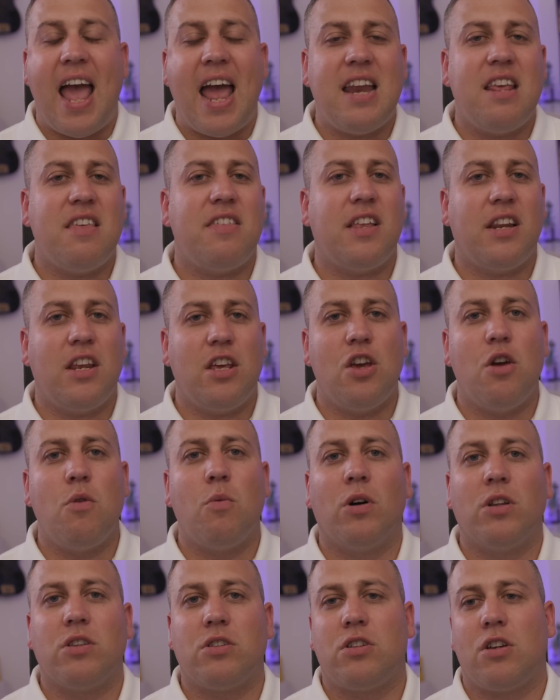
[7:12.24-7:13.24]
anything that you
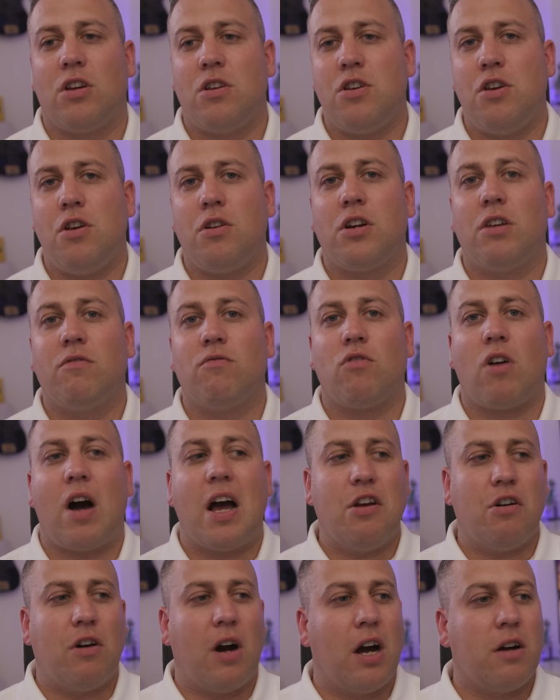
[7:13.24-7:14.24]
want to. You can
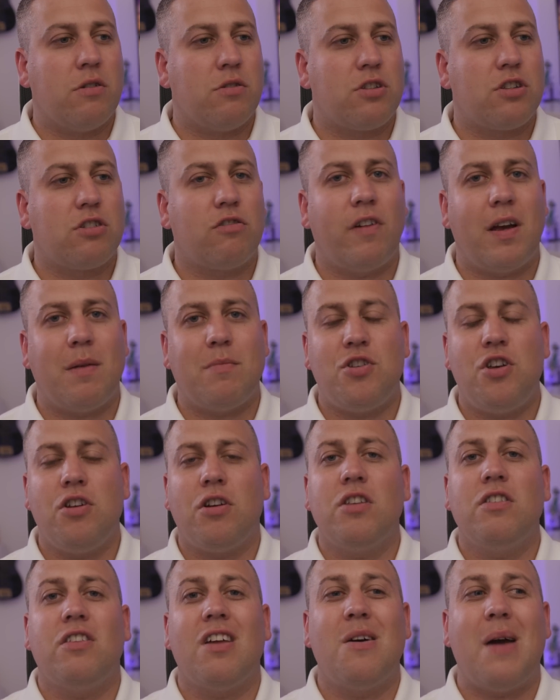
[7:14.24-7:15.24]
write your own scripts. You
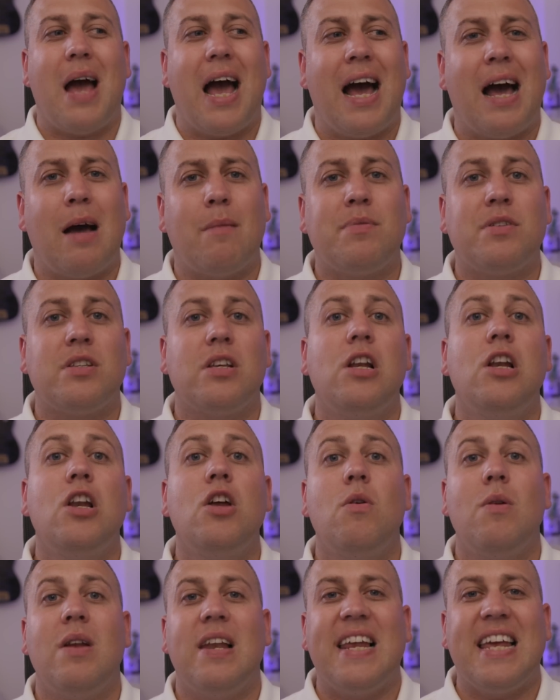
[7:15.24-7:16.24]
can do
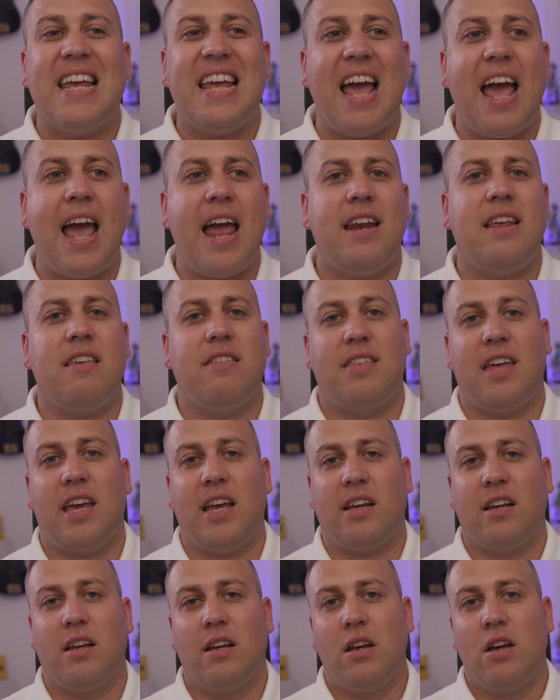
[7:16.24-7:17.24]
absolutely
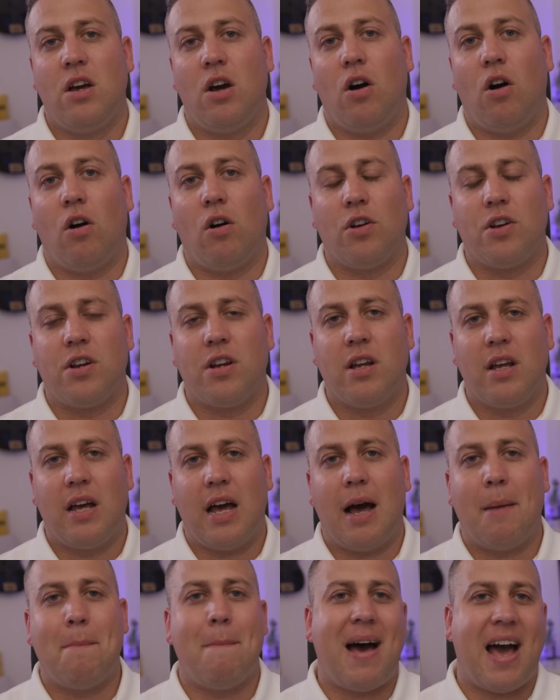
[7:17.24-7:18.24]
anything on
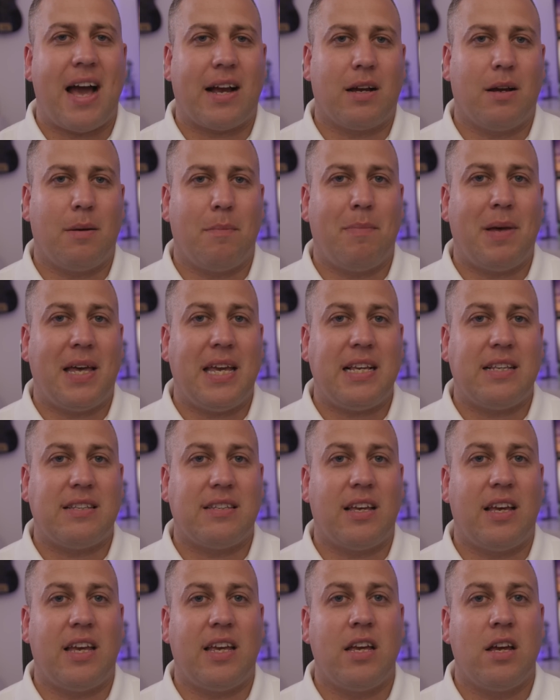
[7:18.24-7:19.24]
a Mac P
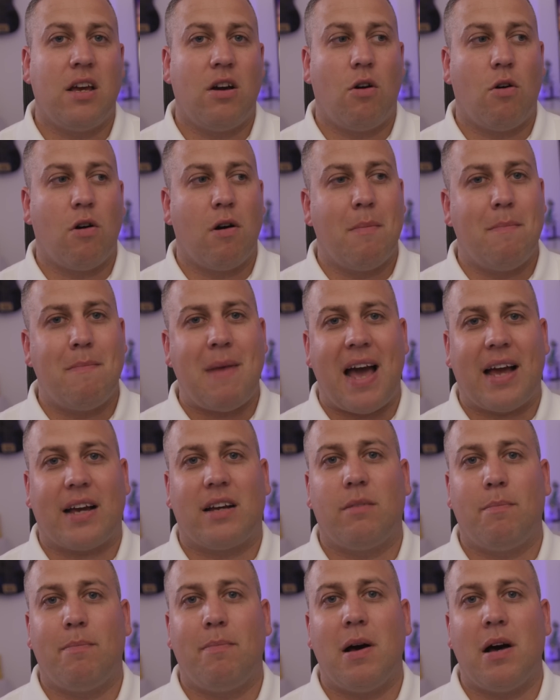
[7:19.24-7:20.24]
C or a
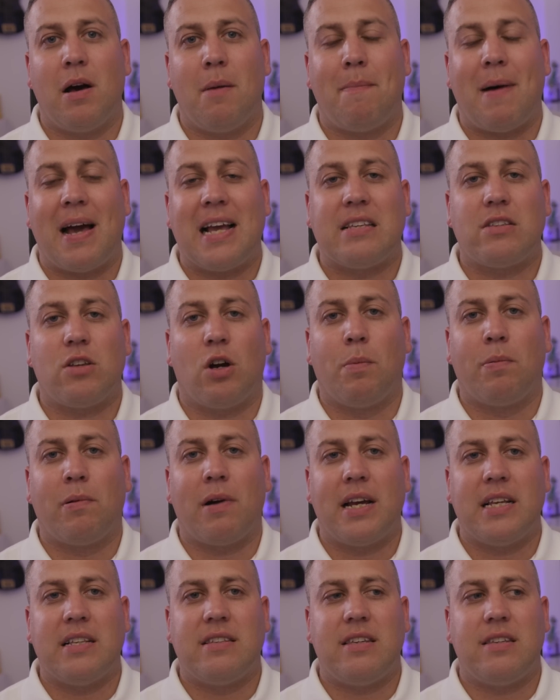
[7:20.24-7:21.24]
Mac-based
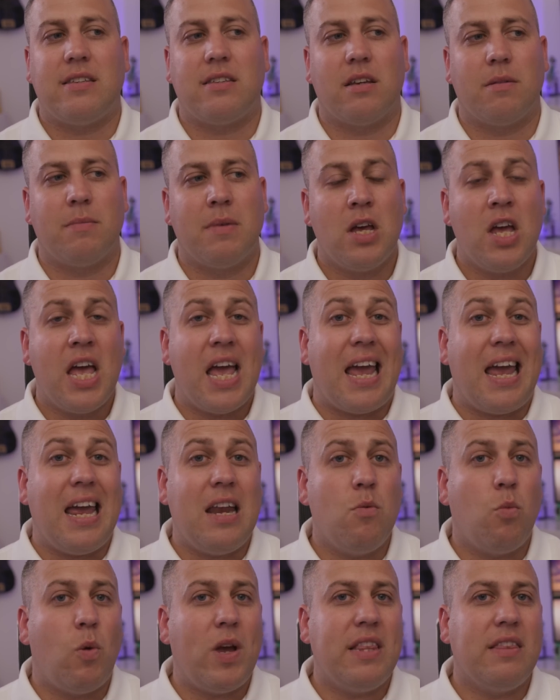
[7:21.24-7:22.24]
operating system.
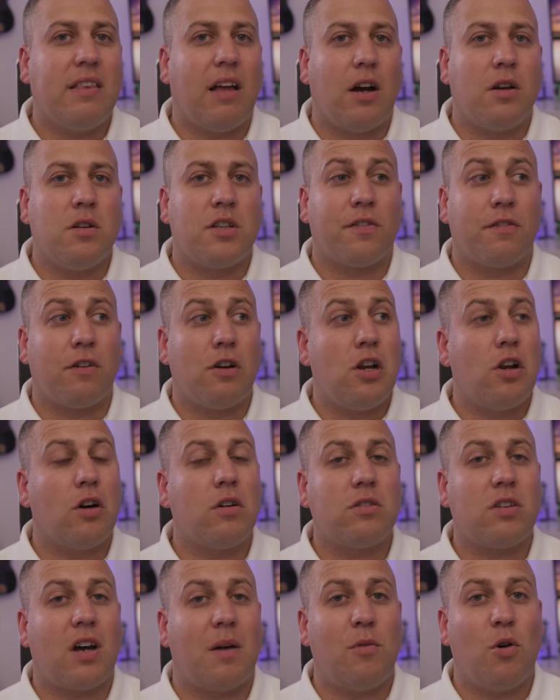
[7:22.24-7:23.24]
In Windows, for a
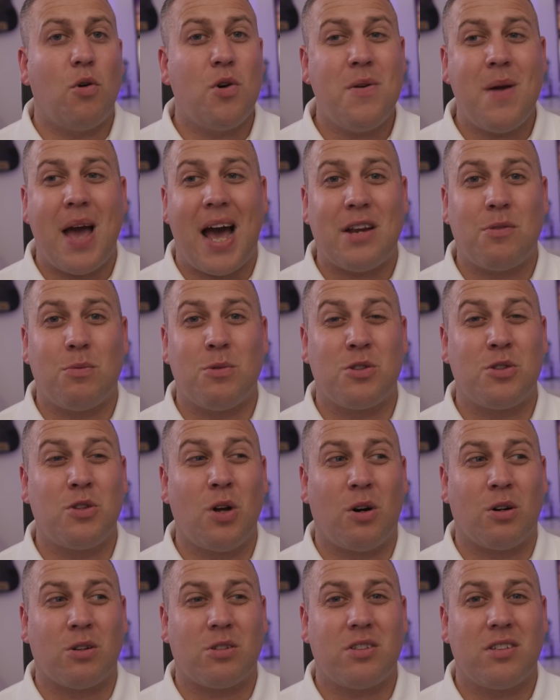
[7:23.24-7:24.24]
long time, all you had was
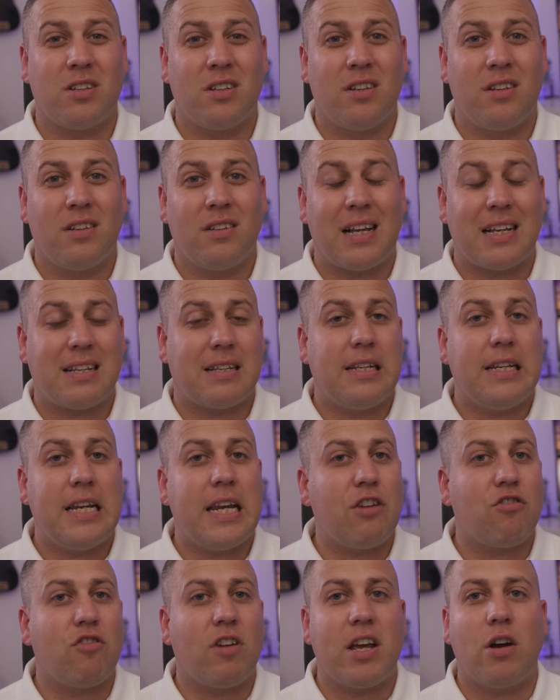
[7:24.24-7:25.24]
DOS. That's
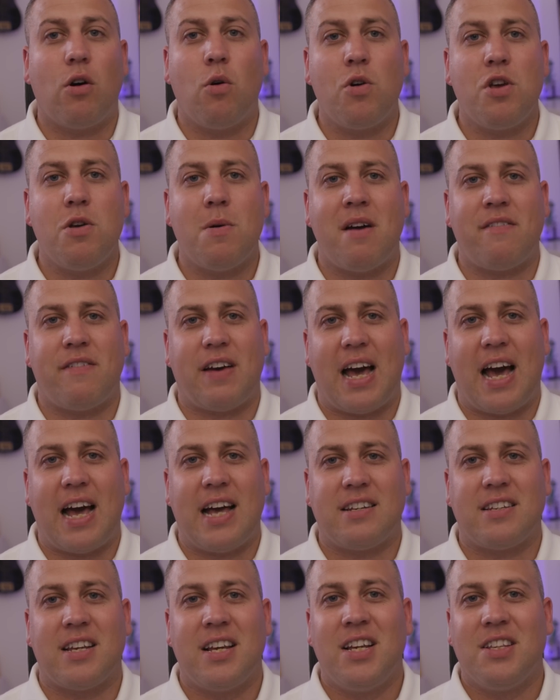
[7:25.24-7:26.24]
literally all you ever
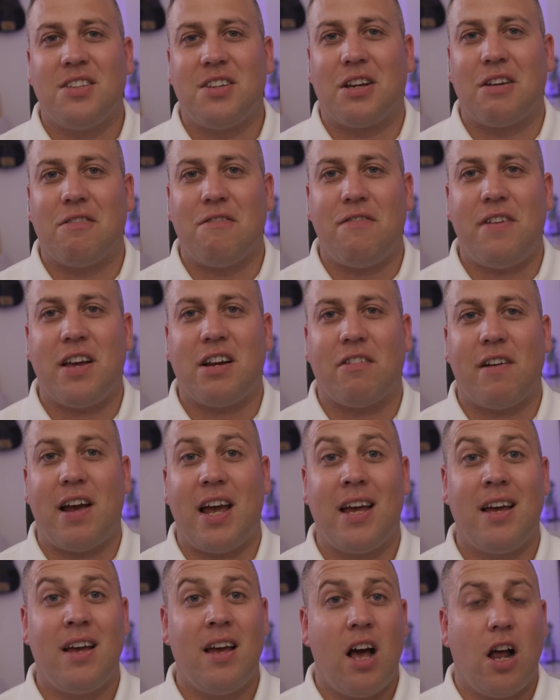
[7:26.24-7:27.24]
had to configure
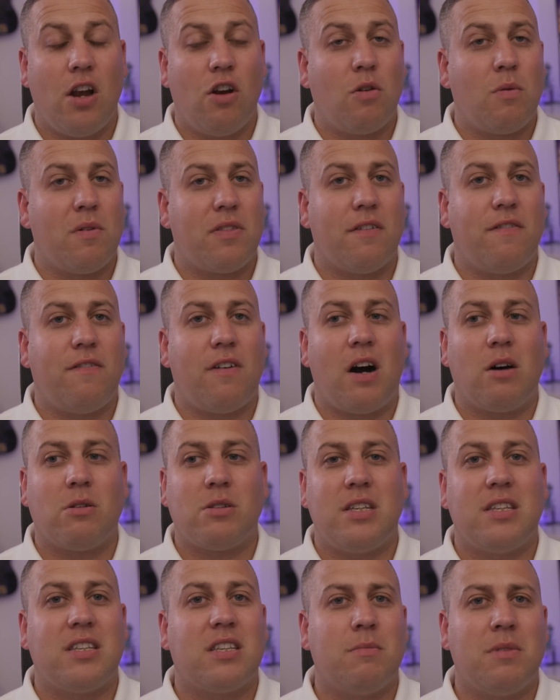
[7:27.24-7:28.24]
it, along with the file
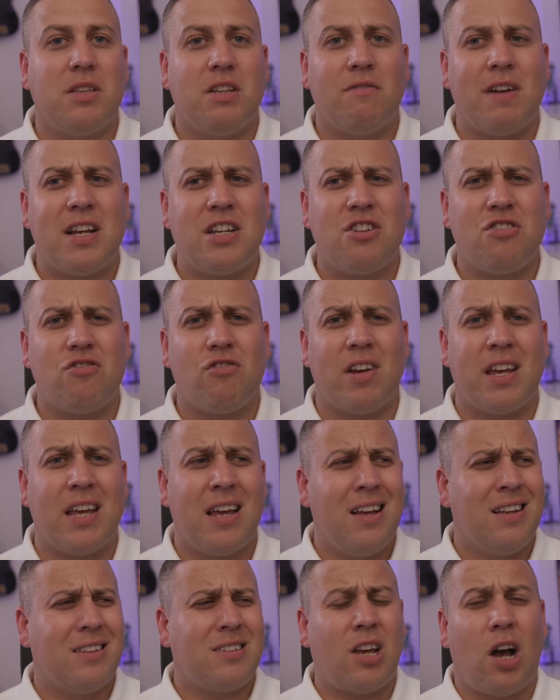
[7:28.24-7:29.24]
system and the registry.
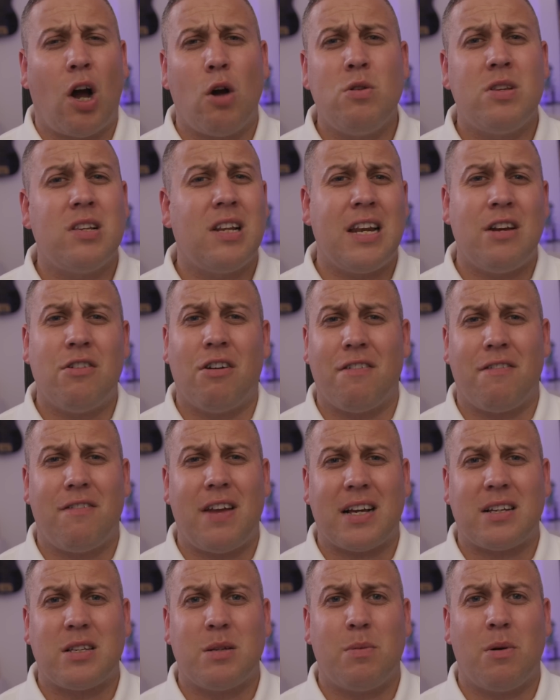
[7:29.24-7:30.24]
Totally not
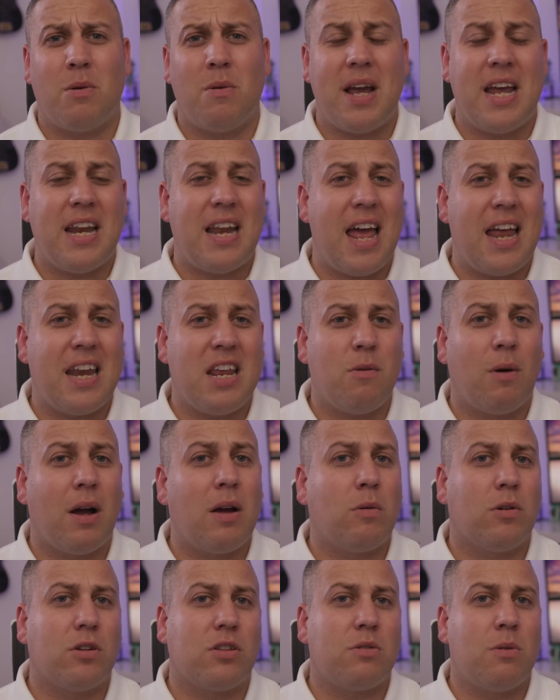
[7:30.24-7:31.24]
flexible in any
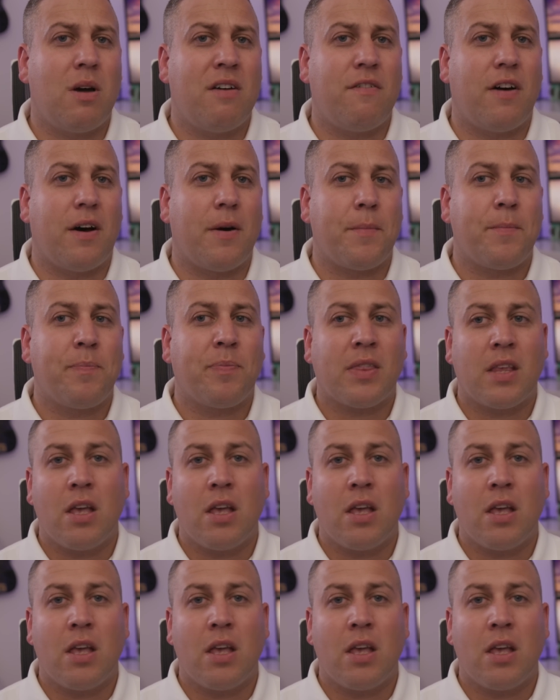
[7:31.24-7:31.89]
way whatsoever.